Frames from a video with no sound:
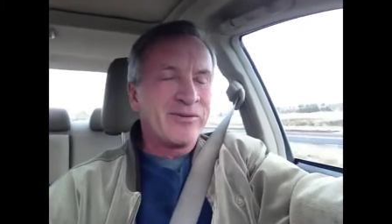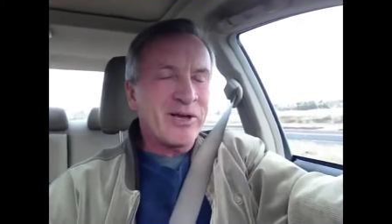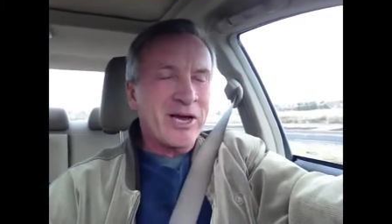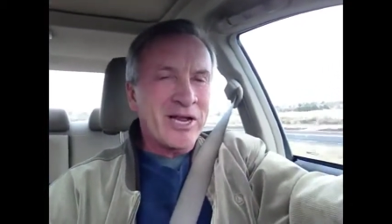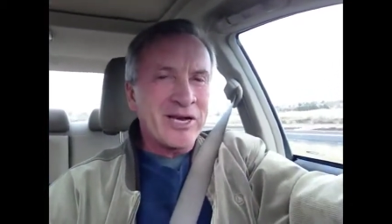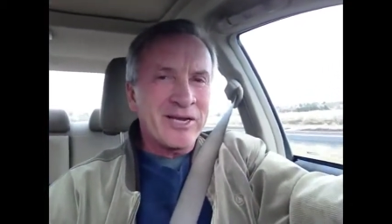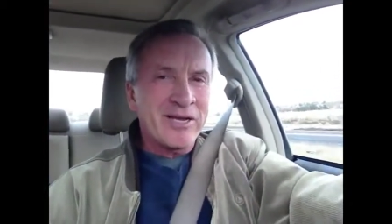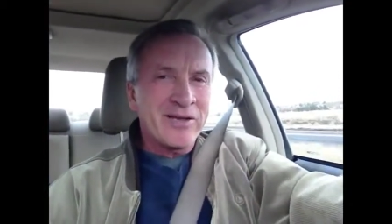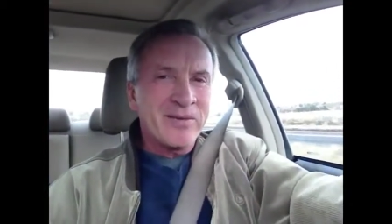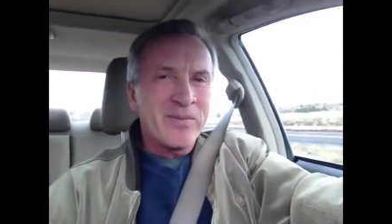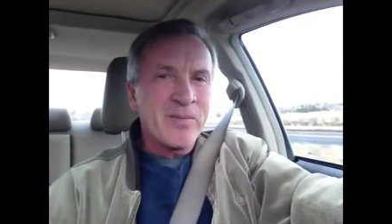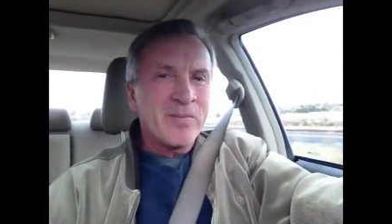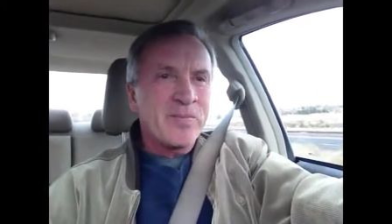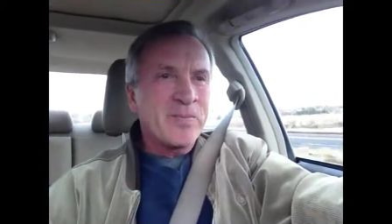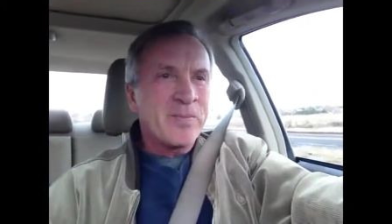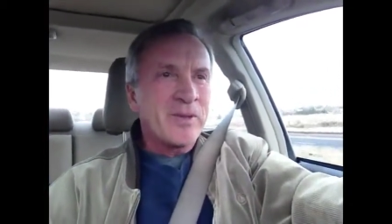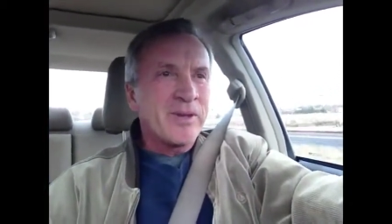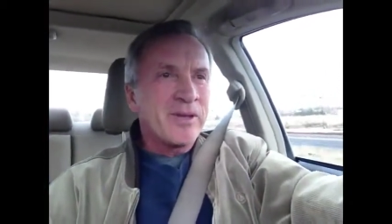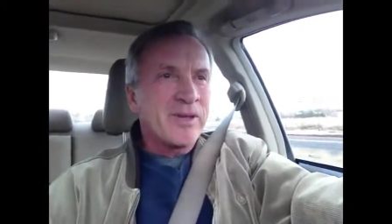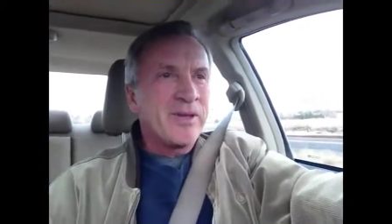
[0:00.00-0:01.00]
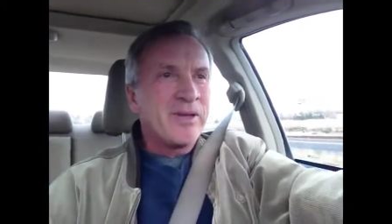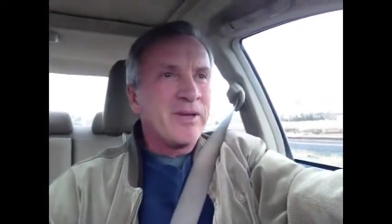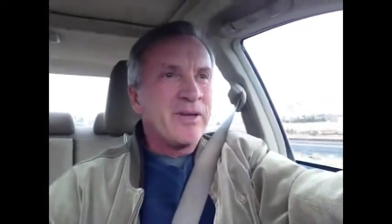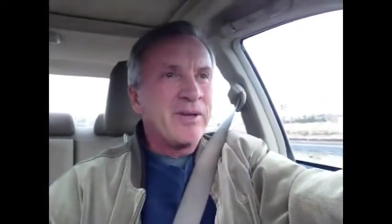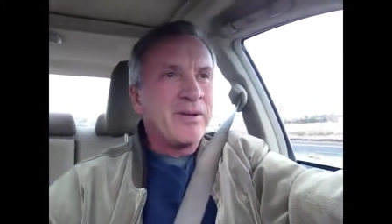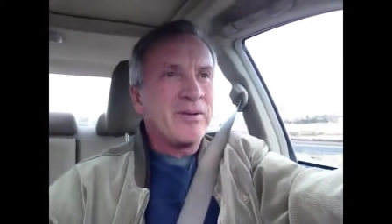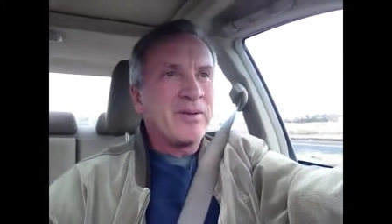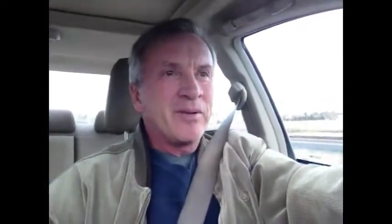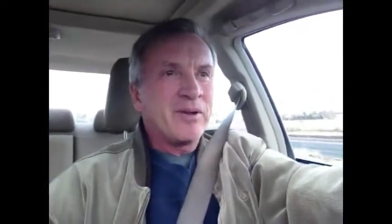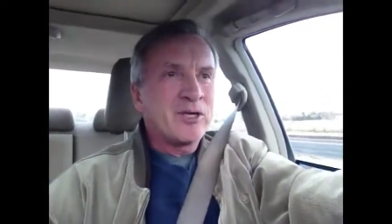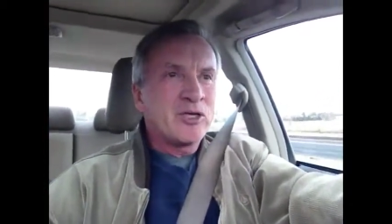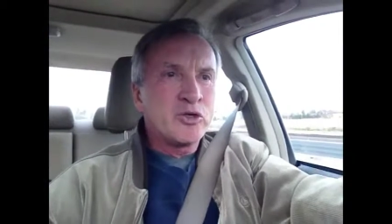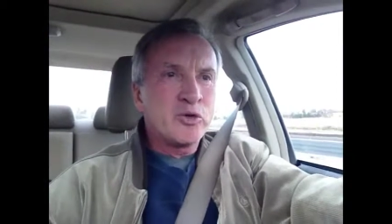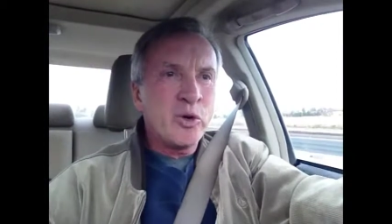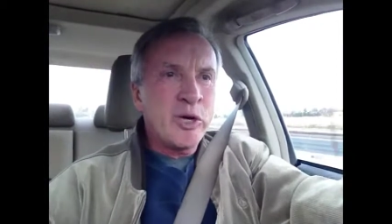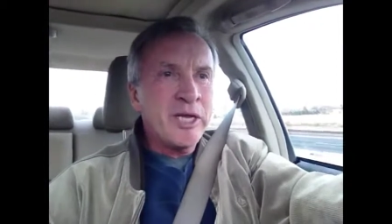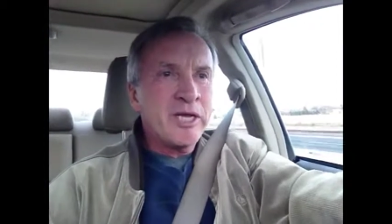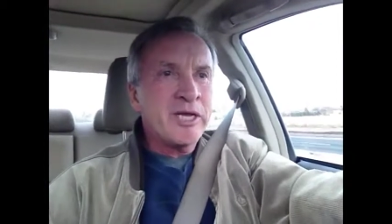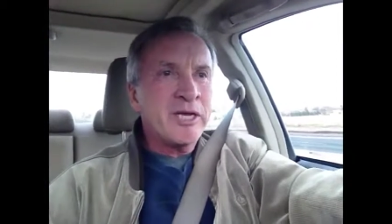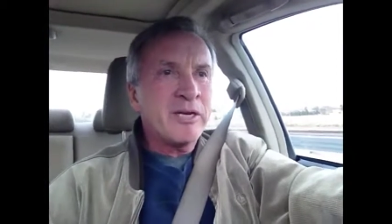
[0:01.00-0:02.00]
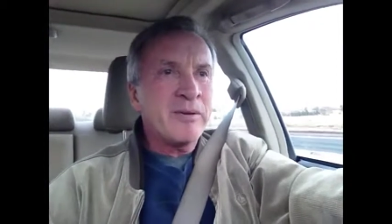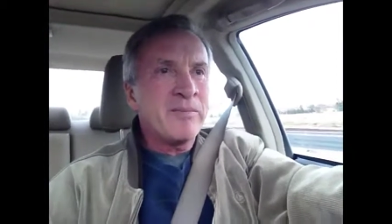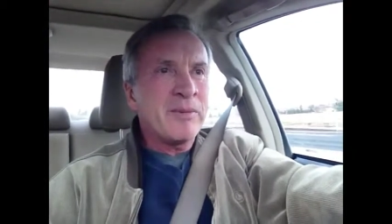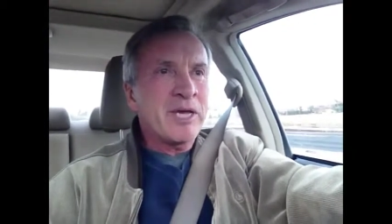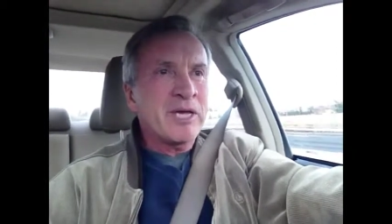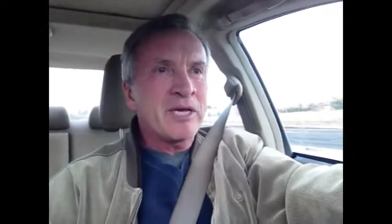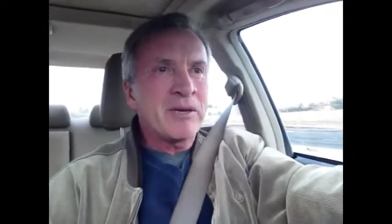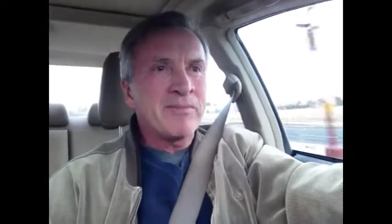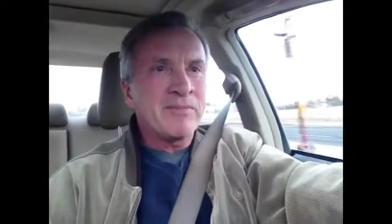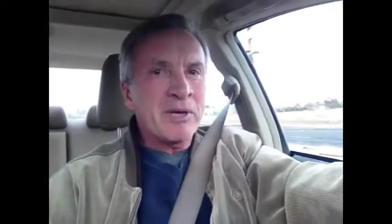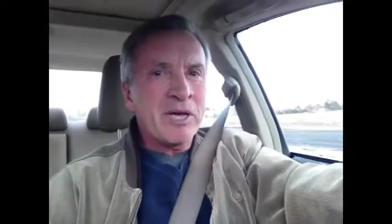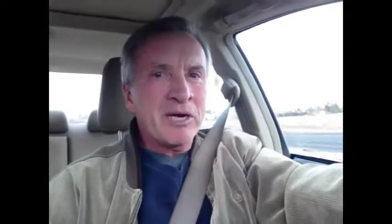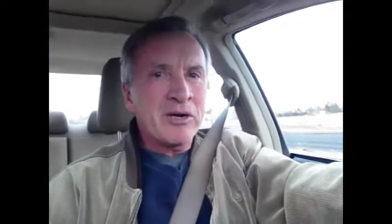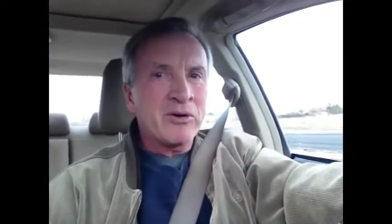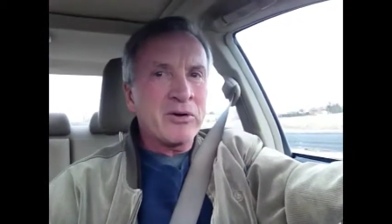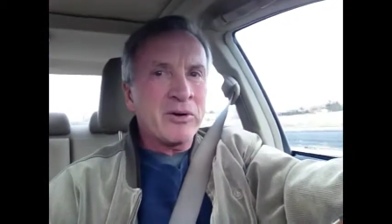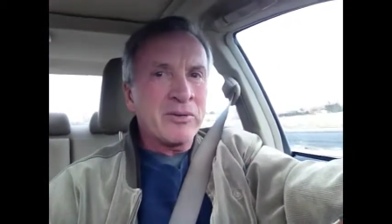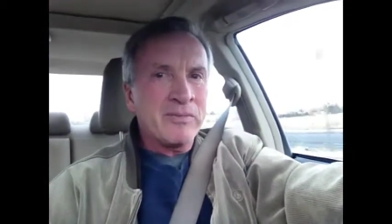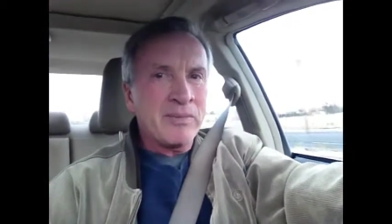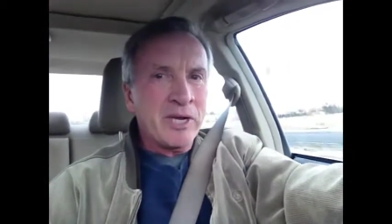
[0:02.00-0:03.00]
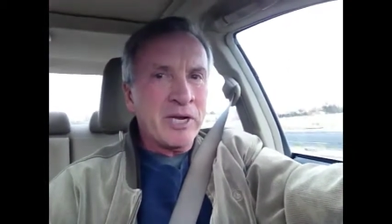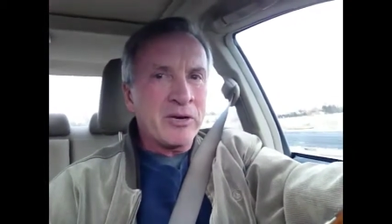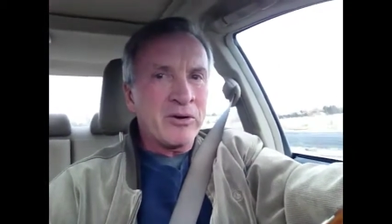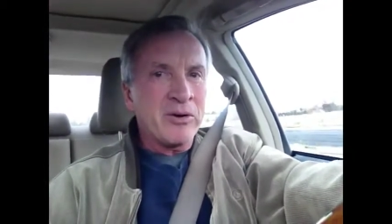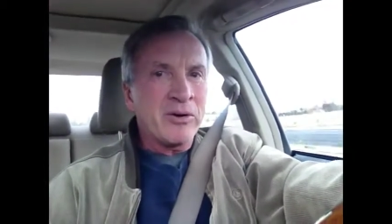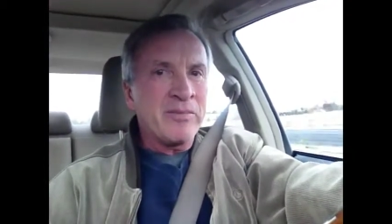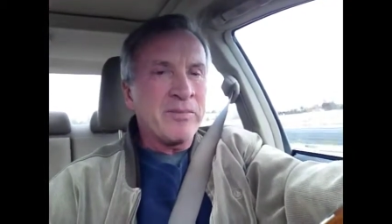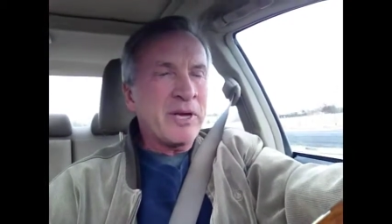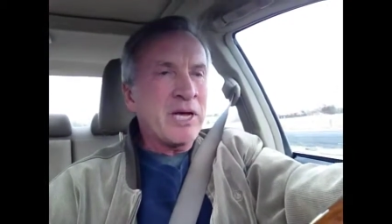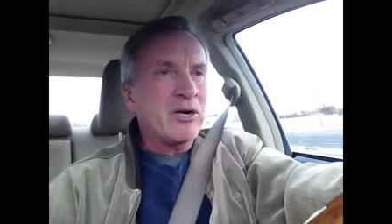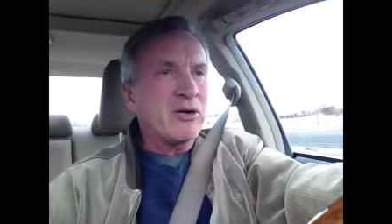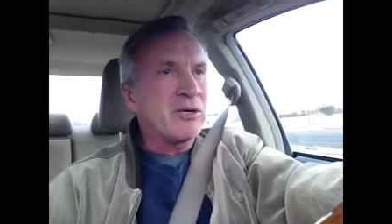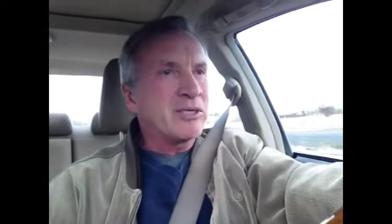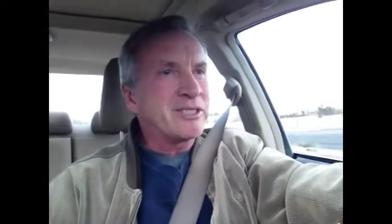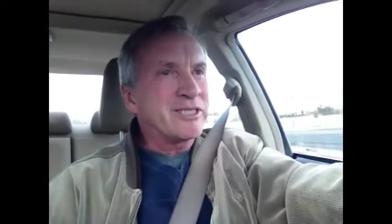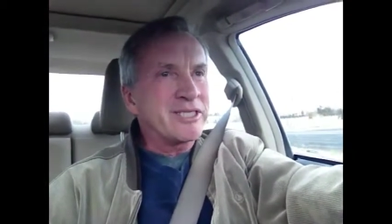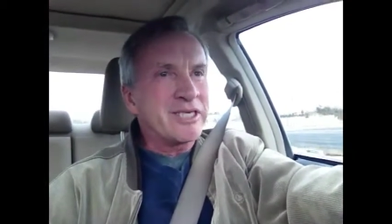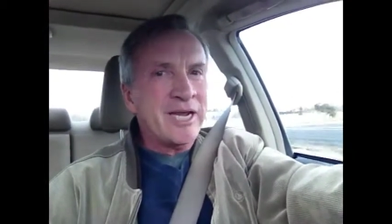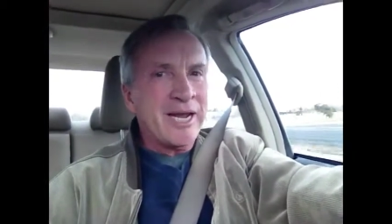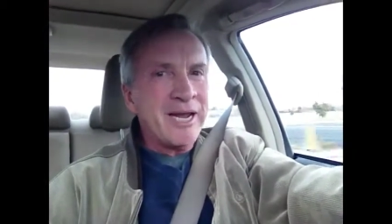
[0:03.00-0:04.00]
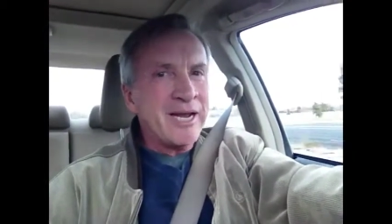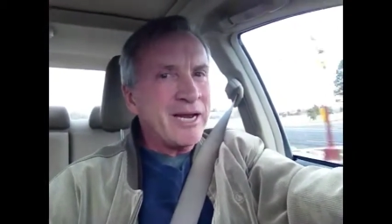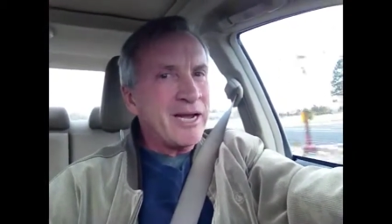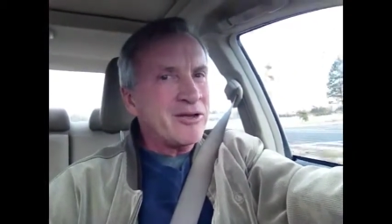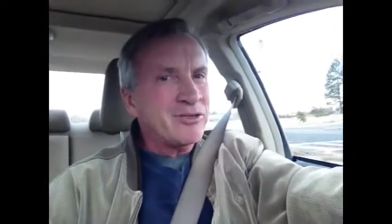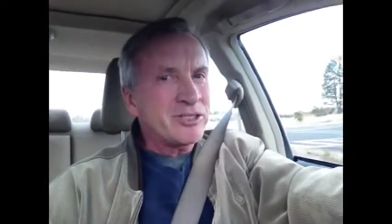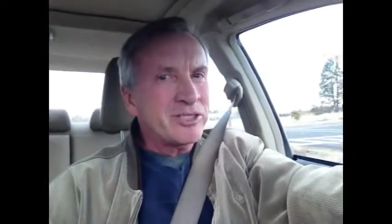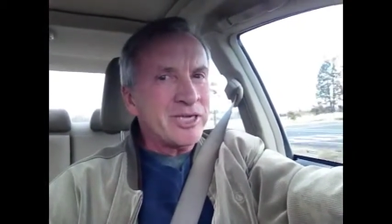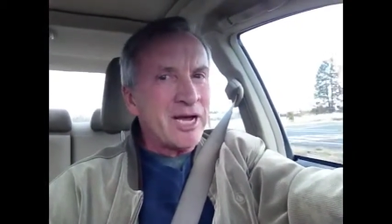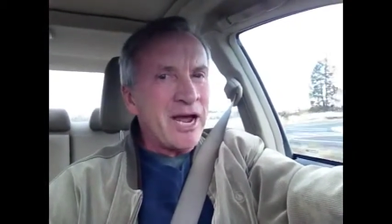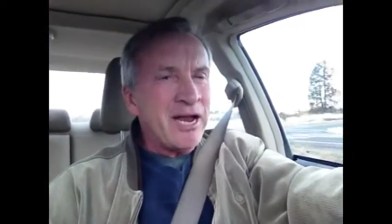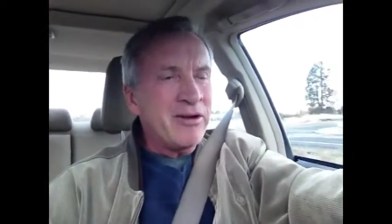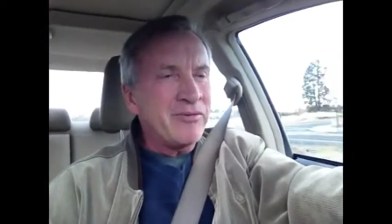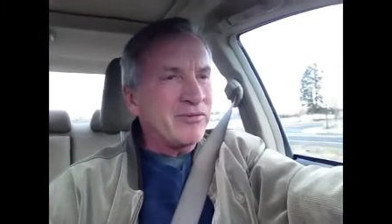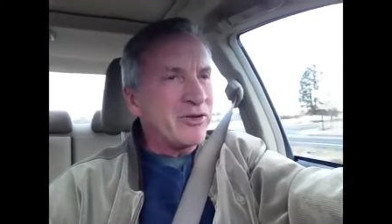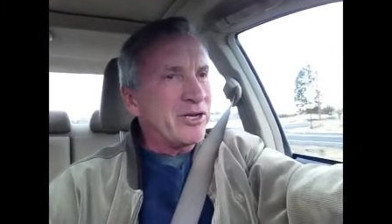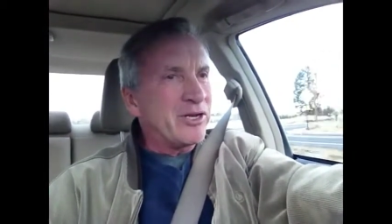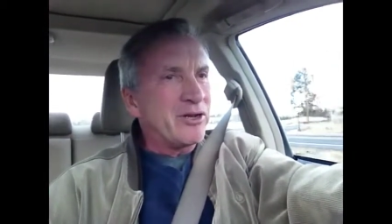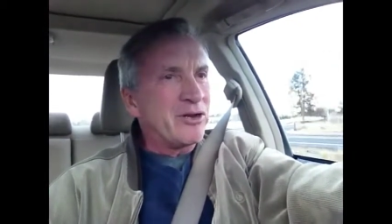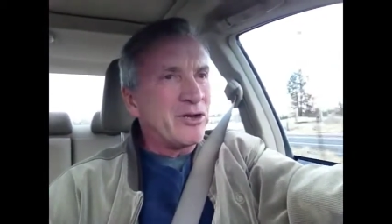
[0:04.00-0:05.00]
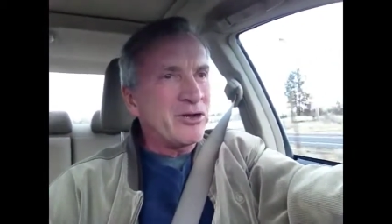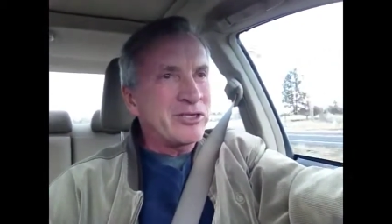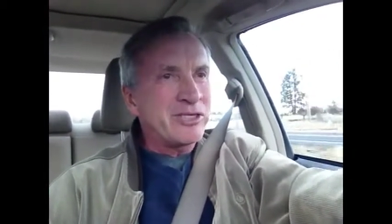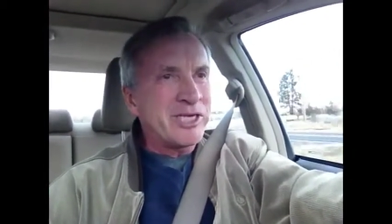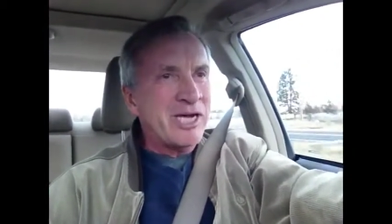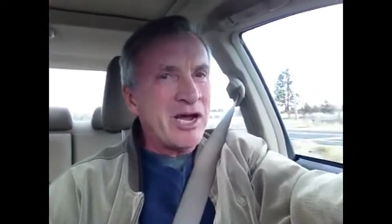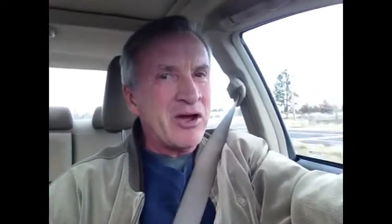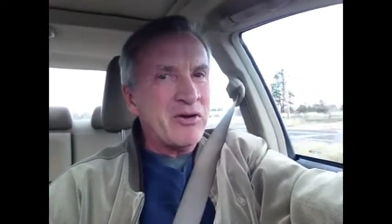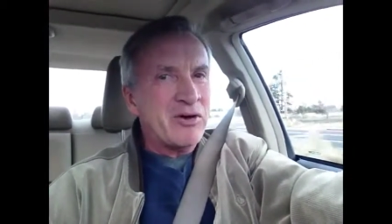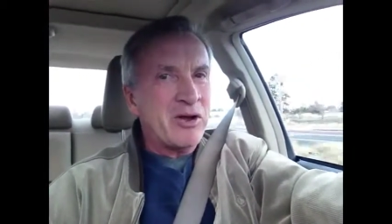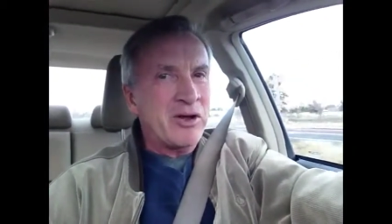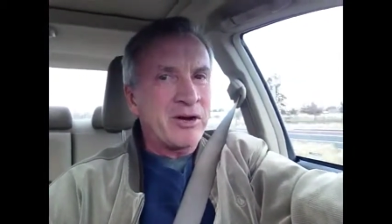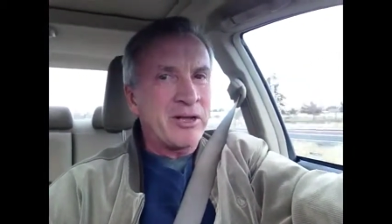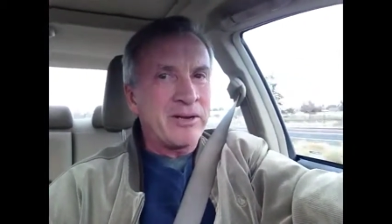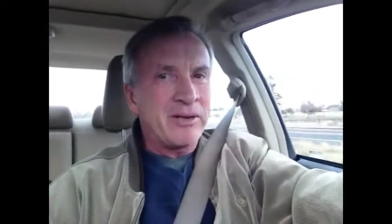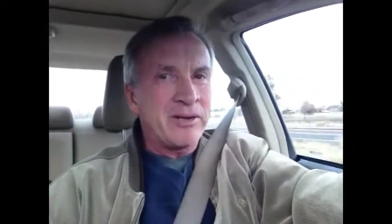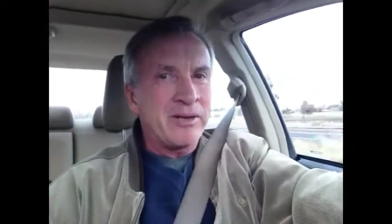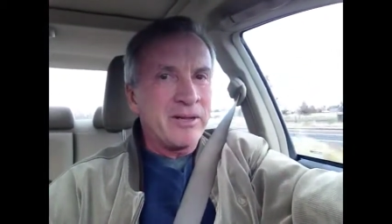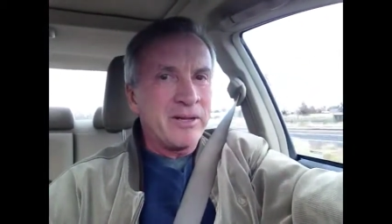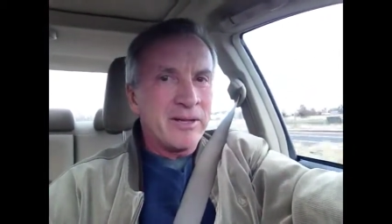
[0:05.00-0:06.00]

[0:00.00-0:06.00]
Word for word: Gotta tweak it and make it better and better and better and stand outside of it and look down on it.